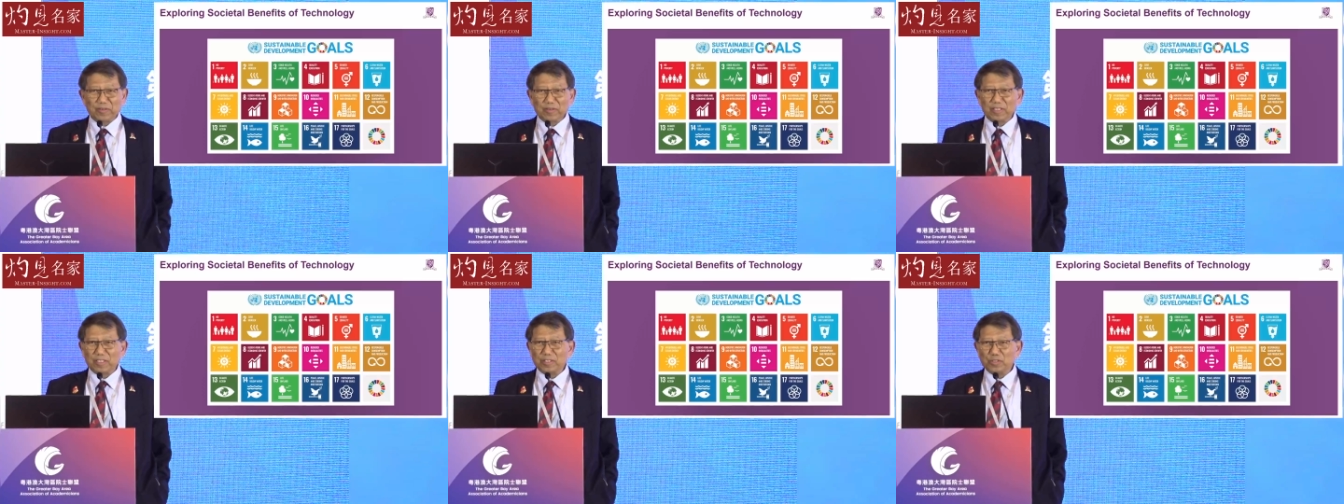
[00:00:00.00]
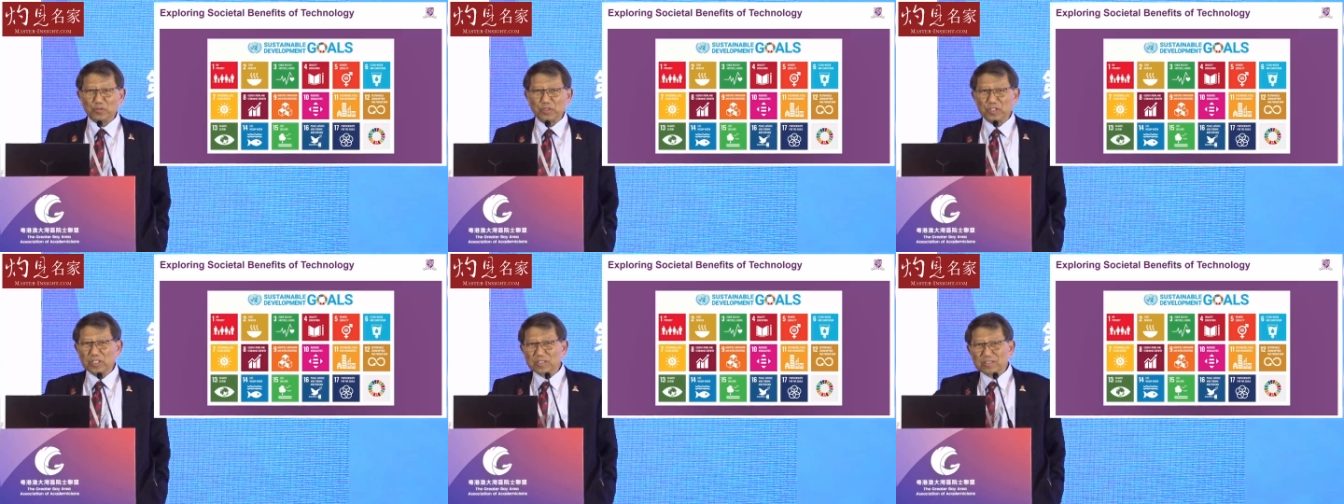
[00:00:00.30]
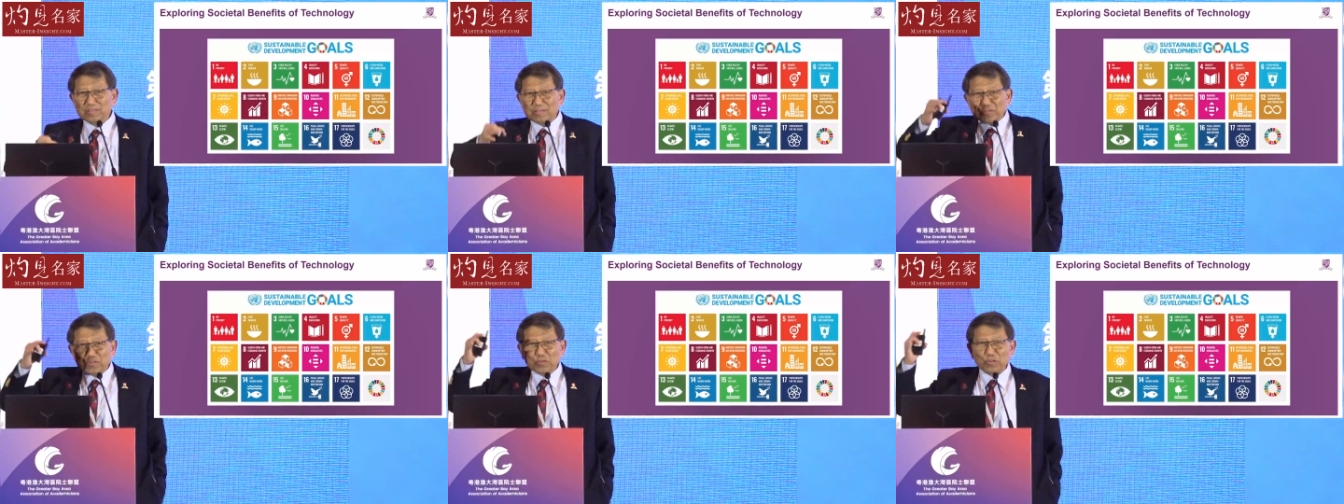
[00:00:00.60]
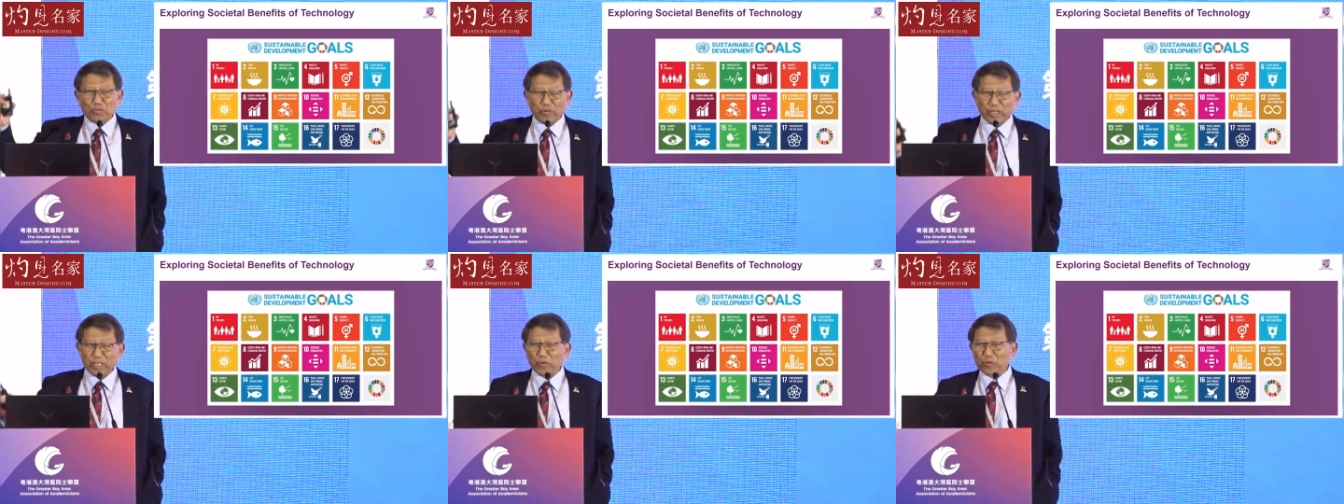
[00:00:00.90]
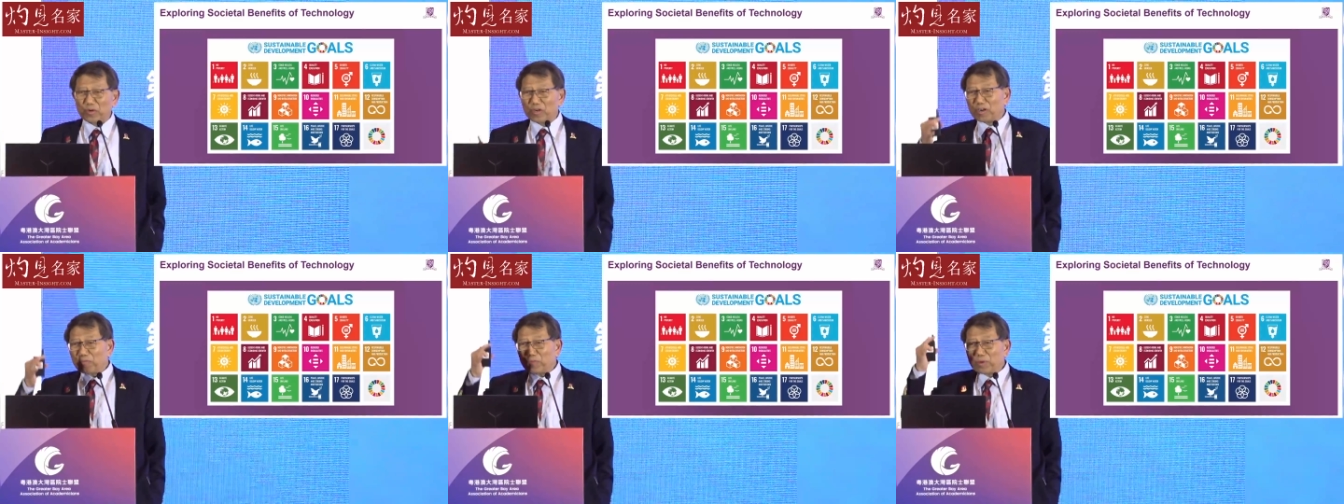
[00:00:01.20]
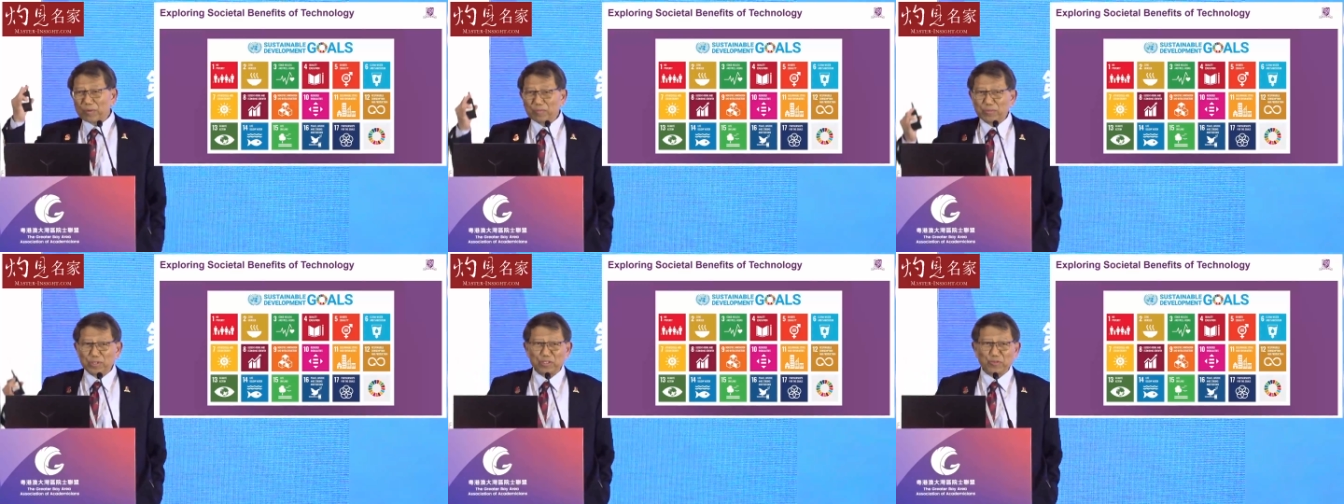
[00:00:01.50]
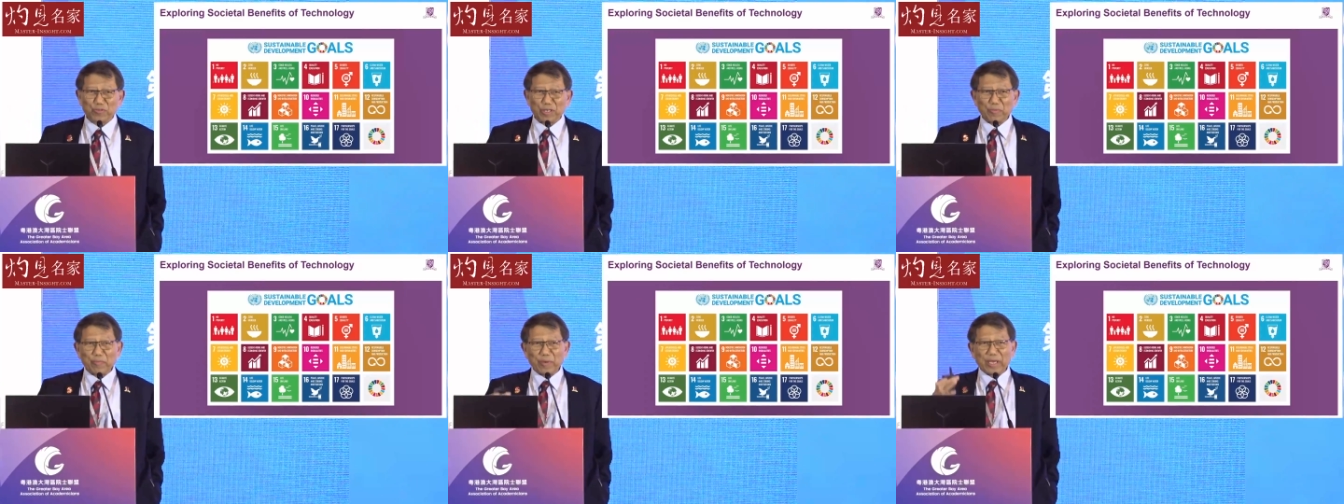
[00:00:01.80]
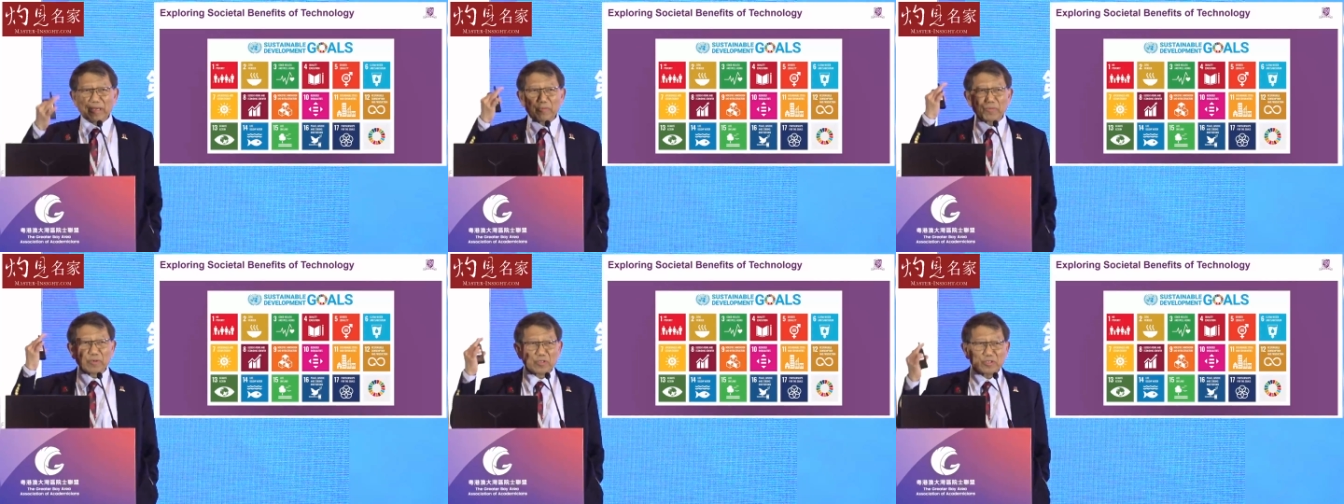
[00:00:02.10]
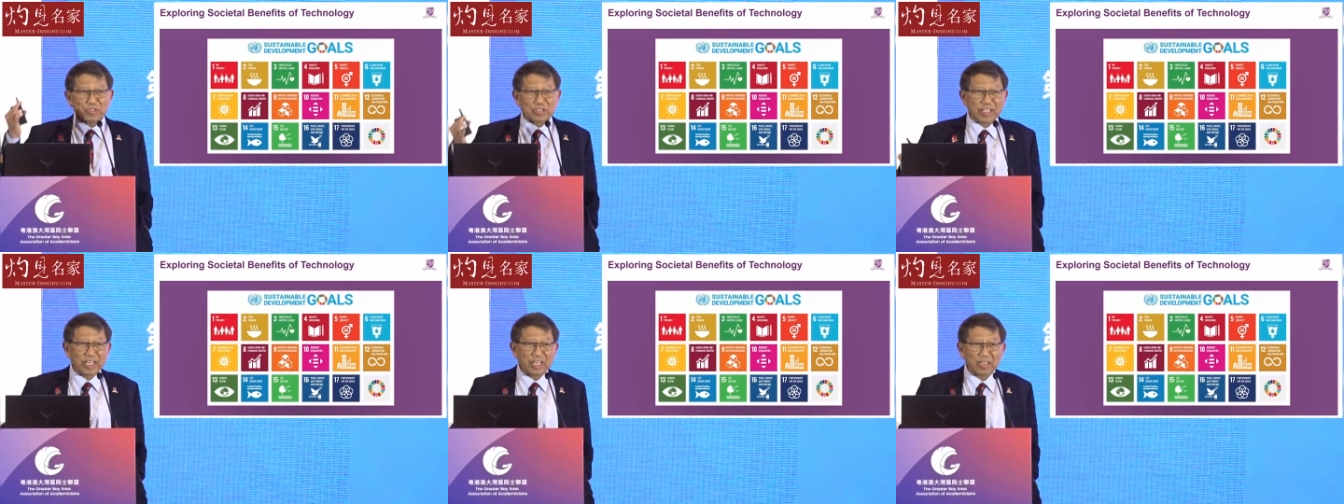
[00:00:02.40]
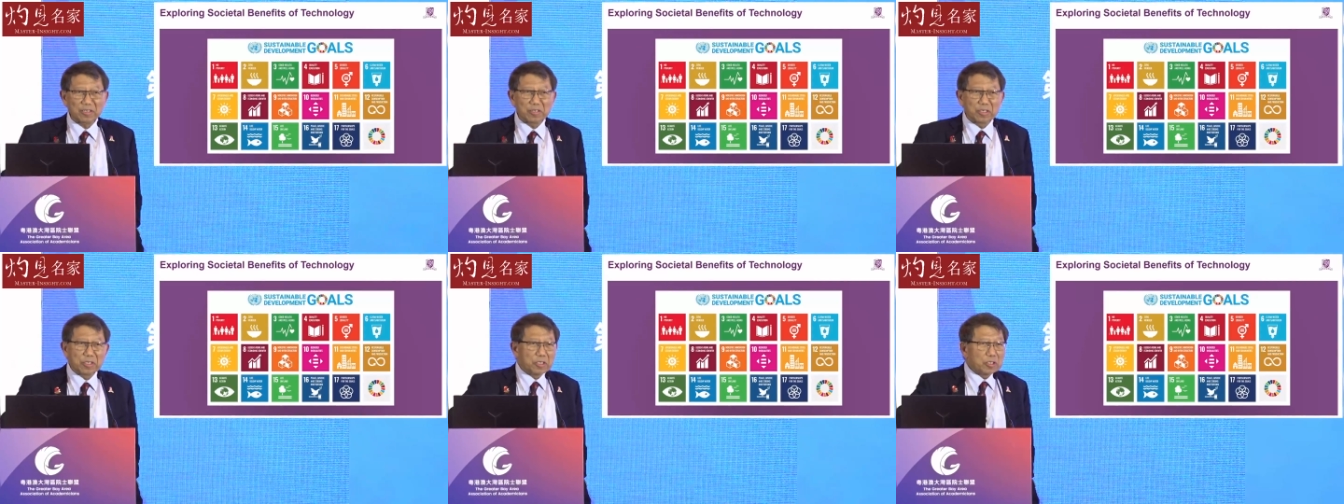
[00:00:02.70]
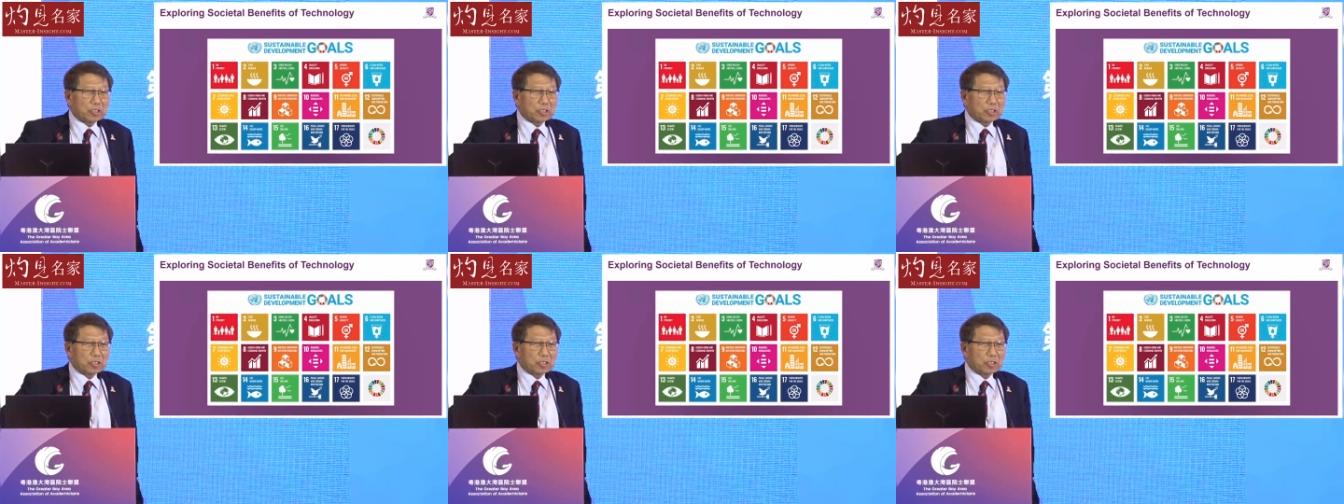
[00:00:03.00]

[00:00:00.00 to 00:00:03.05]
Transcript: because you just do great work, publish great papers, get,